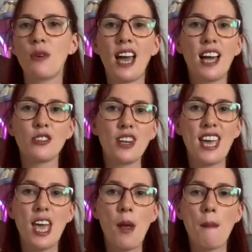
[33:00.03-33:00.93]
with a hand on a
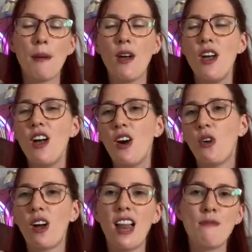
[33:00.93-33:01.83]
hip,
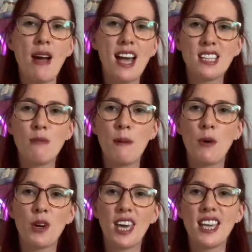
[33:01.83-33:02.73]
or I'll have my hands in my
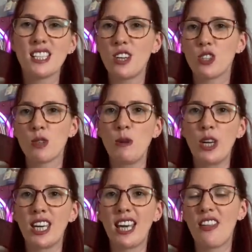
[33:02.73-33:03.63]
pockets and I'll just be
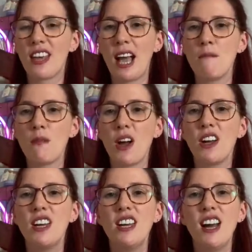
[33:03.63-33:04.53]
looking at the camera.
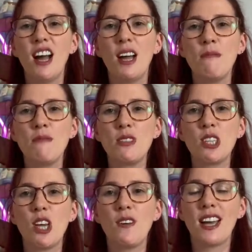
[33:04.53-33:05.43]

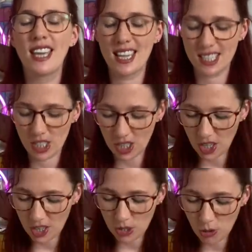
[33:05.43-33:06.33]
So I guess it's
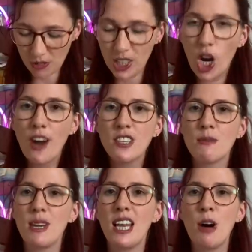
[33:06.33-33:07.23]
going to sort of encourage
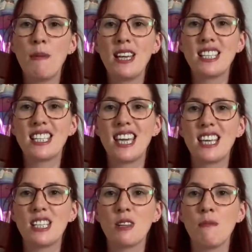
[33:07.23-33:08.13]
me a little bit to
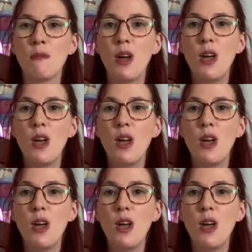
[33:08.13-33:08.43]
take some